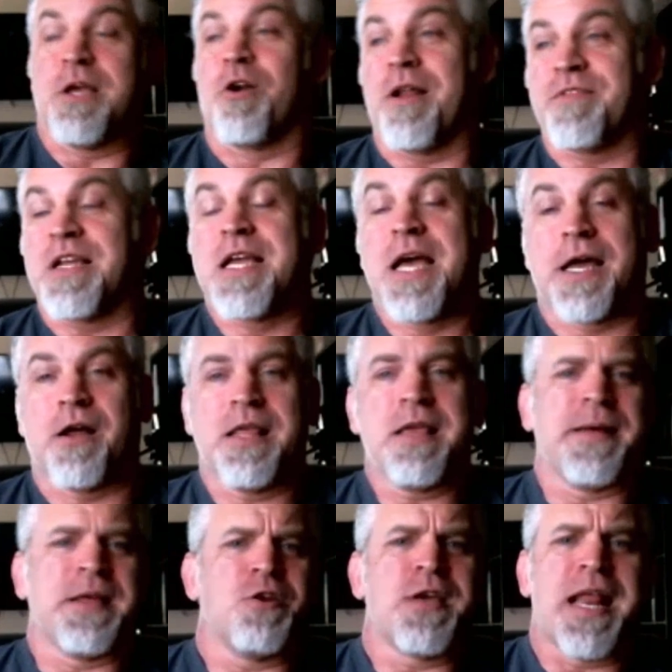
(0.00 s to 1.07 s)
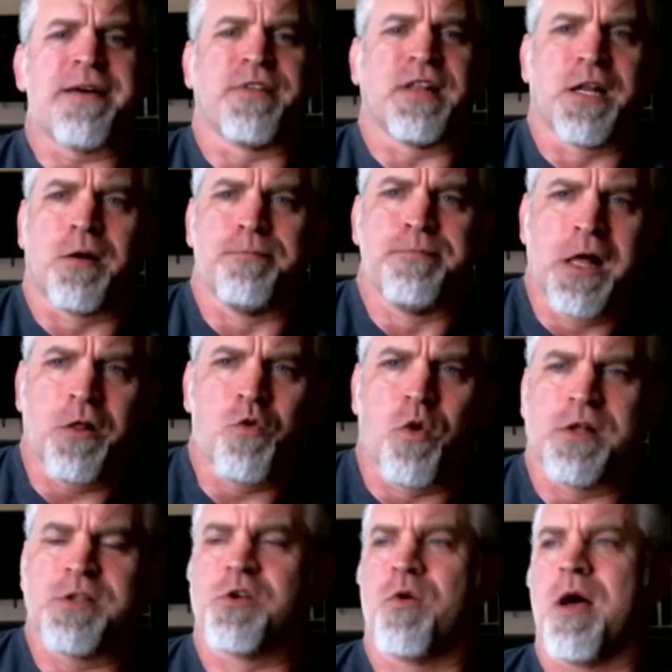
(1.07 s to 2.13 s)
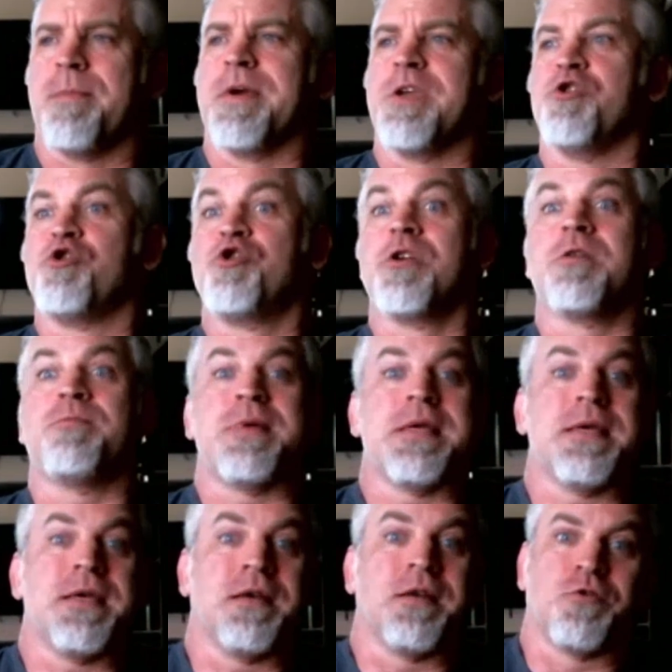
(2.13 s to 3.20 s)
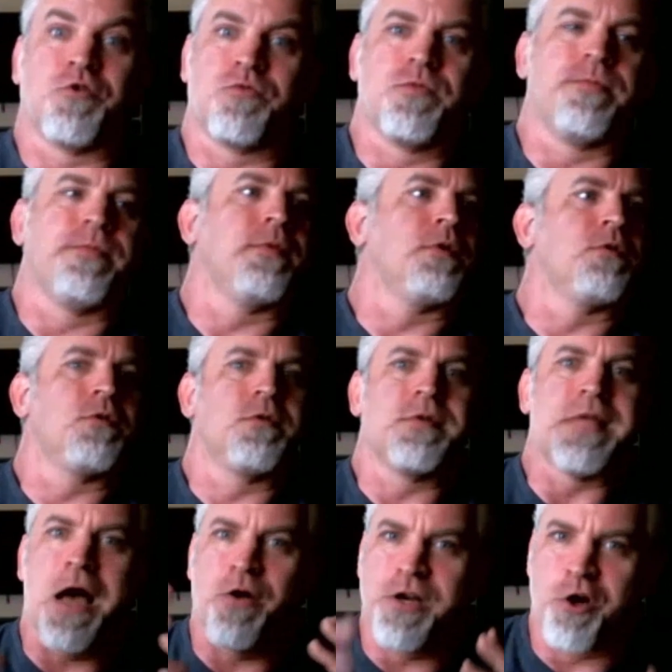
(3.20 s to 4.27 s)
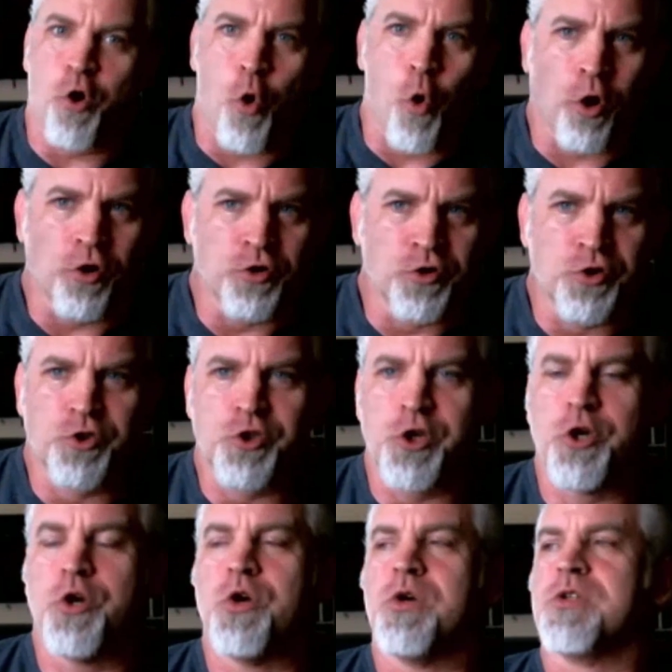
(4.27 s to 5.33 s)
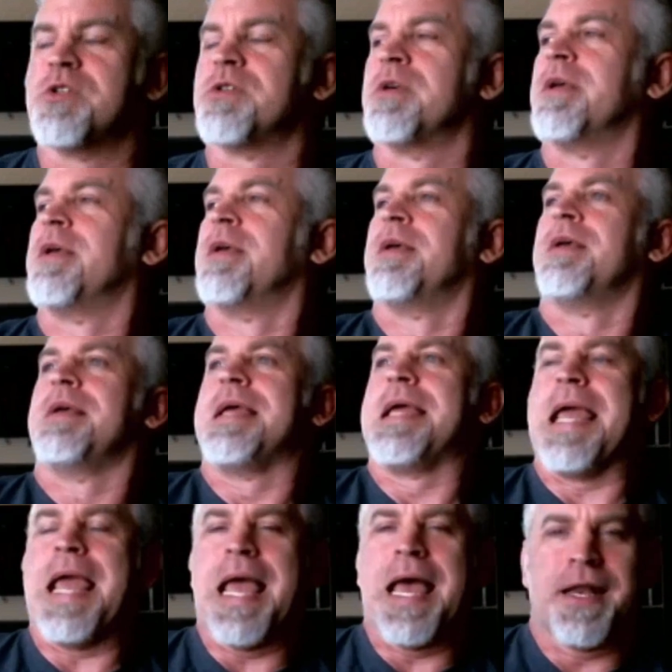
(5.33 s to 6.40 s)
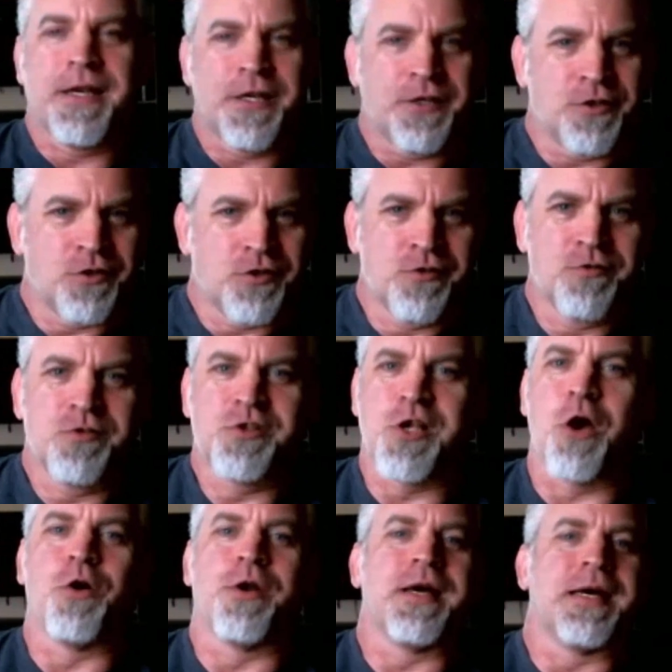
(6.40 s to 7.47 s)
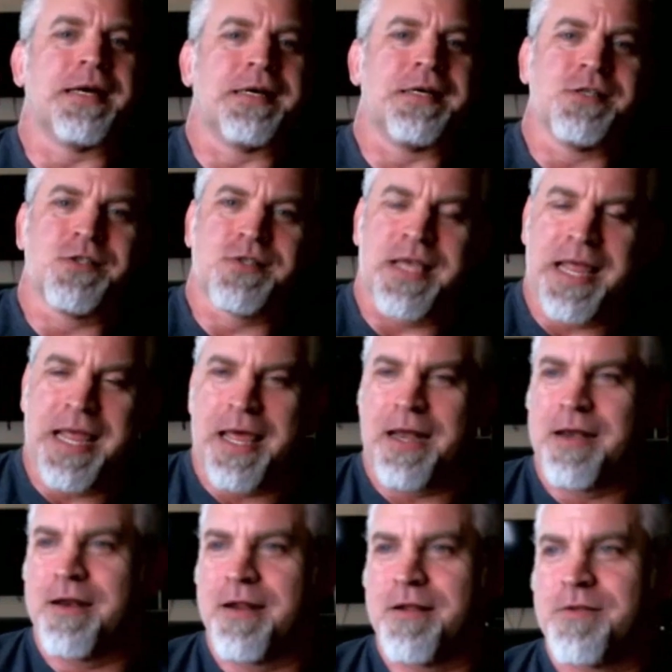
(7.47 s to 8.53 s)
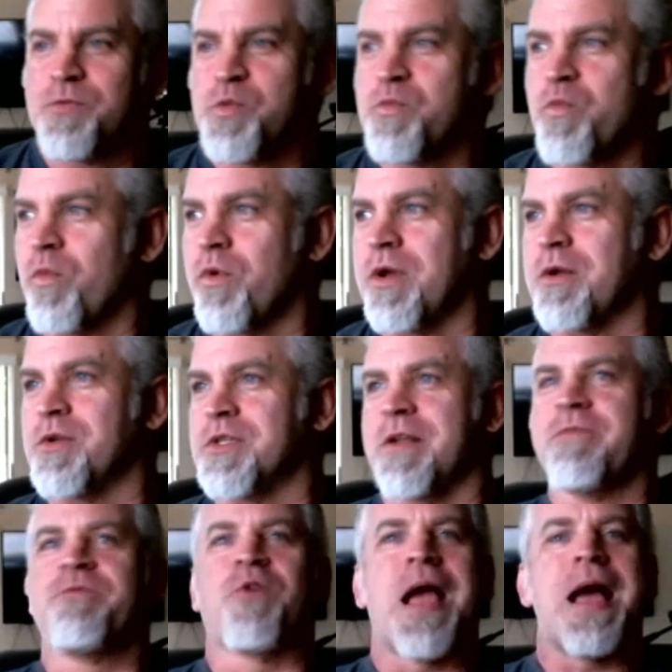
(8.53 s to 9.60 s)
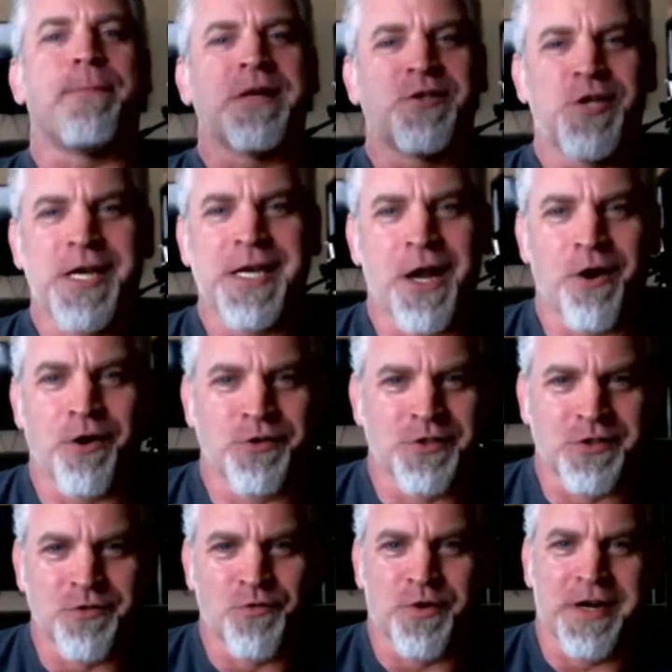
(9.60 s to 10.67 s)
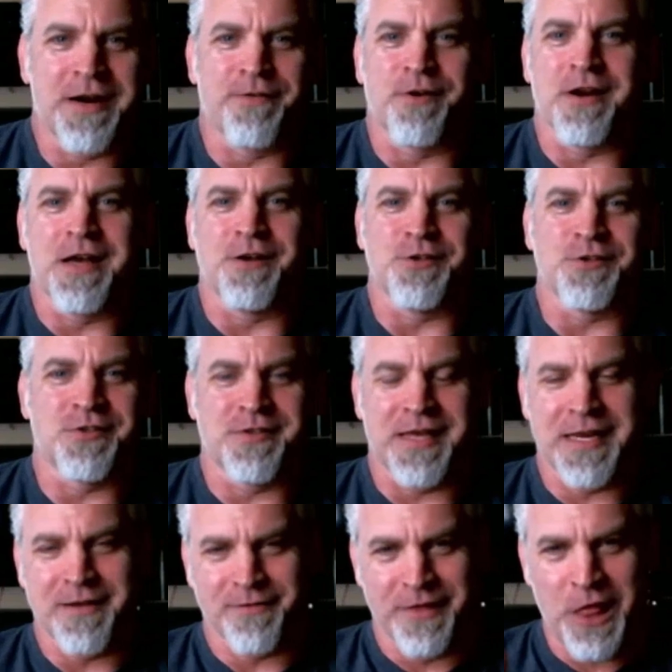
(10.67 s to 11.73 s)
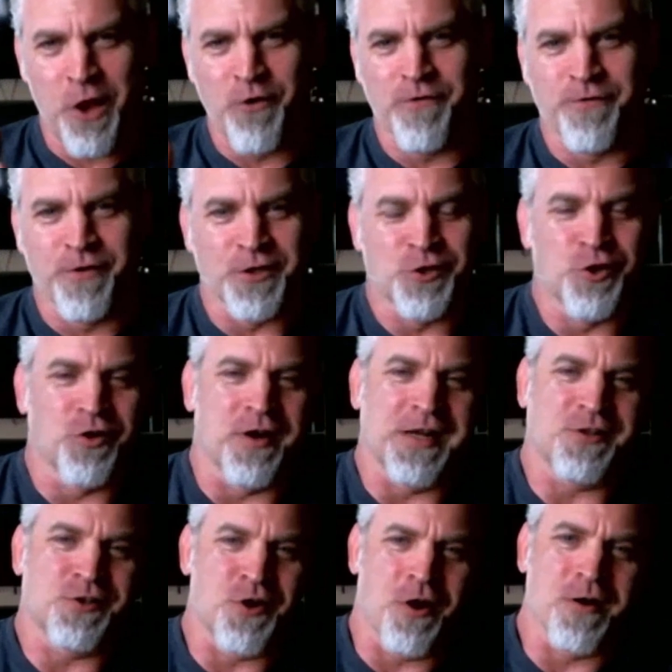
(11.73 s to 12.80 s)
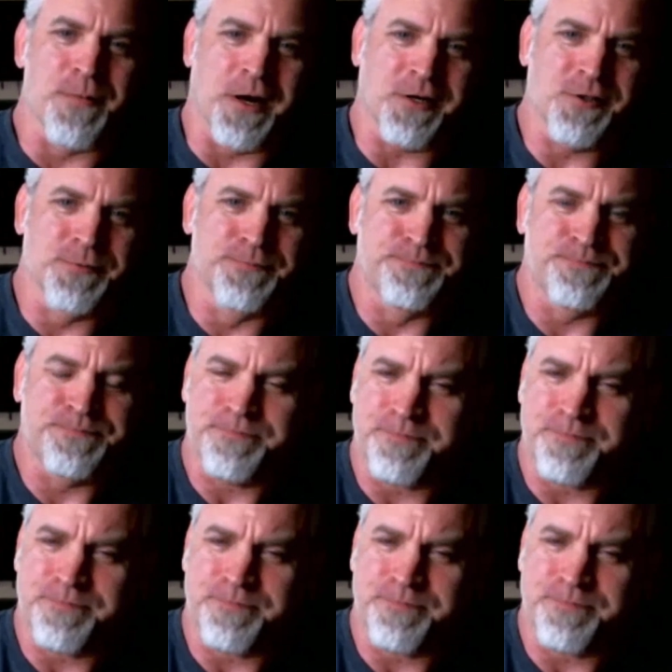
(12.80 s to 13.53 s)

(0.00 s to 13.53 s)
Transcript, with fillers: you don't have to cut out, you know, you can have a little milk once in a while, but you shouldn't be right. down an orange juice and sodas and what was it, frappuccinos and whatever else they load full of sugar at Starbucks.